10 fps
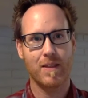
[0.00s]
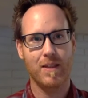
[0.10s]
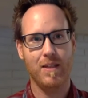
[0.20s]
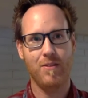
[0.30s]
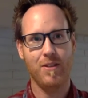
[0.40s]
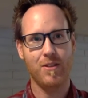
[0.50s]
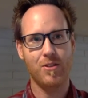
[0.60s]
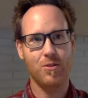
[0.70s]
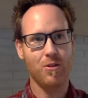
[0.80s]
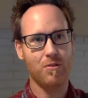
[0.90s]
Is it
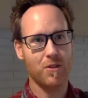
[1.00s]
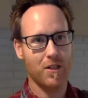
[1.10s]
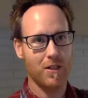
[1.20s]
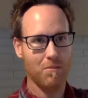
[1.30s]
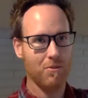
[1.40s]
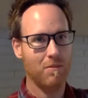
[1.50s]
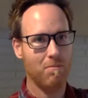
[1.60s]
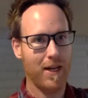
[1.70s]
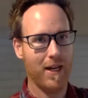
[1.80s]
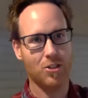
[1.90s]
to overcome some
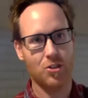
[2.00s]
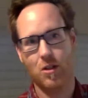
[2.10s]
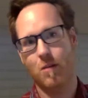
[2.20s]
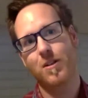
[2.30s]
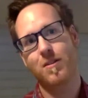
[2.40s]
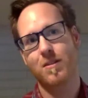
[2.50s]
past trauma?